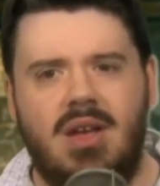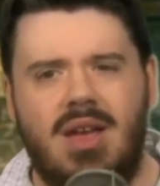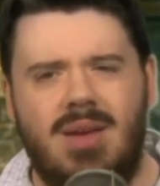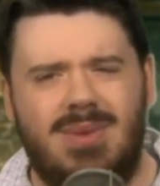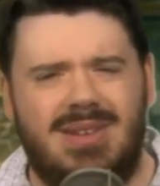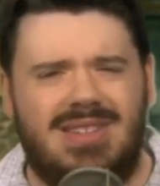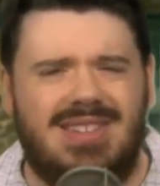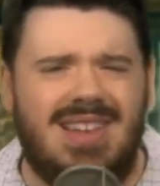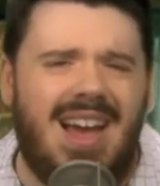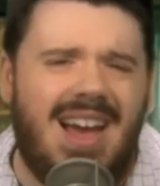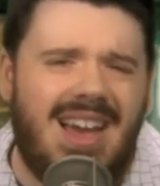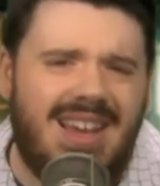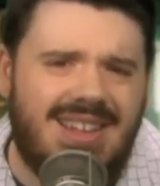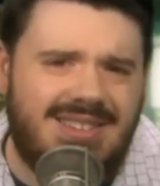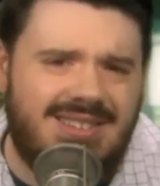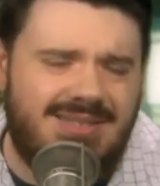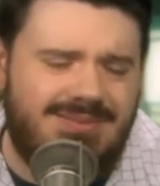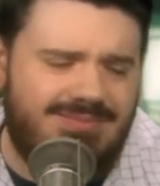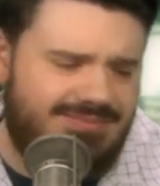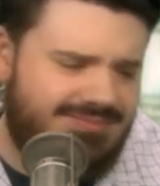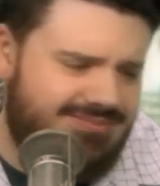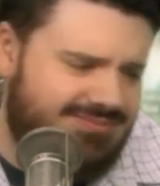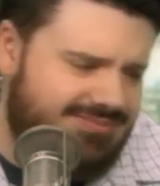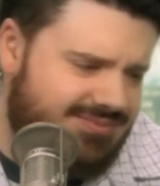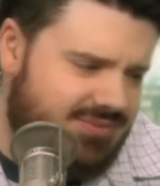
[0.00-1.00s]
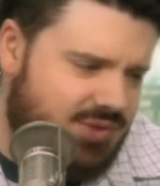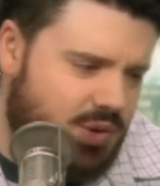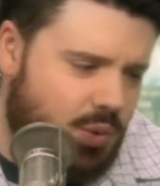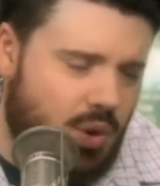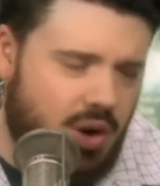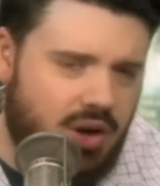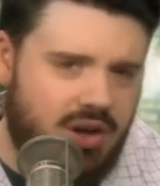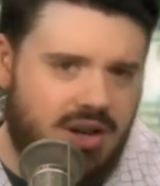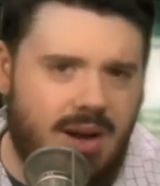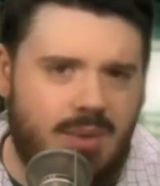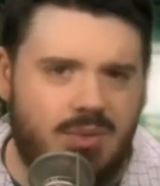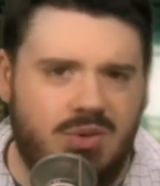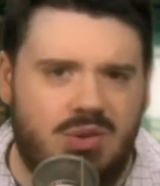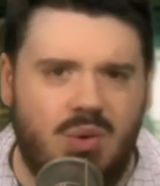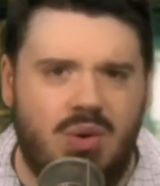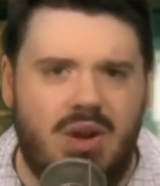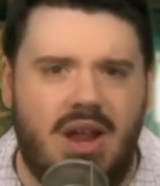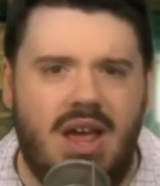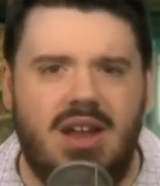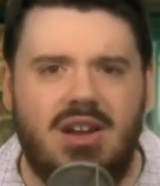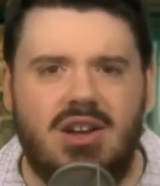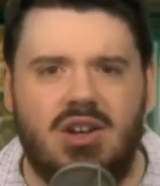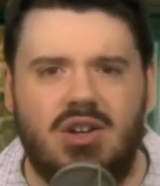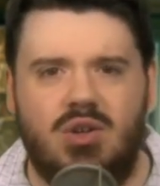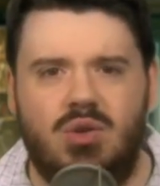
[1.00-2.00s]
Besides, the world comes to an
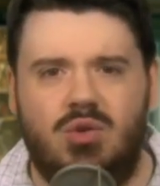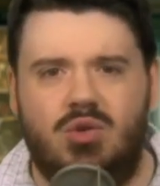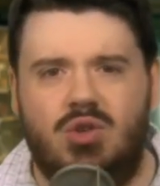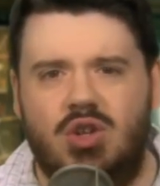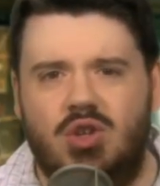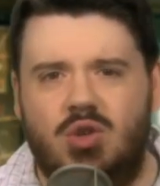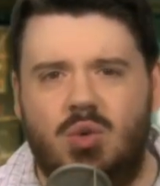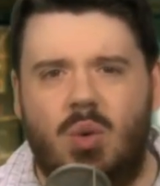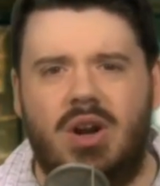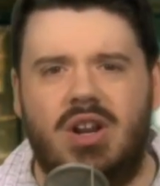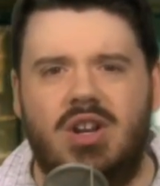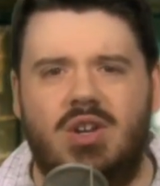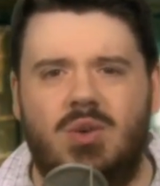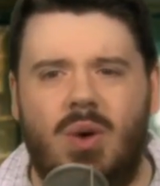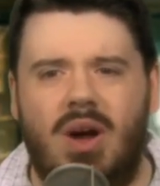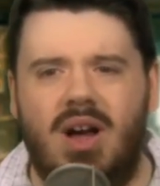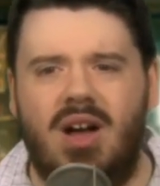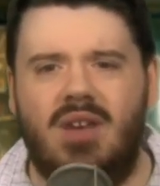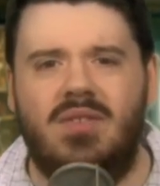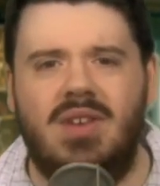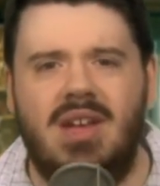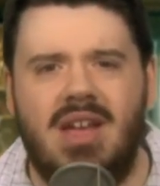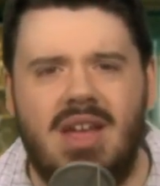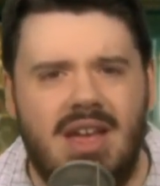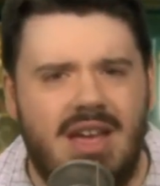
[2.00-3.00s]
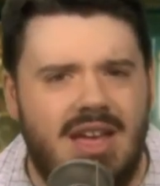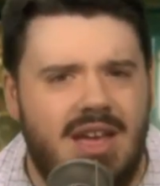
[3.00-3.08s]
end in, in 2012.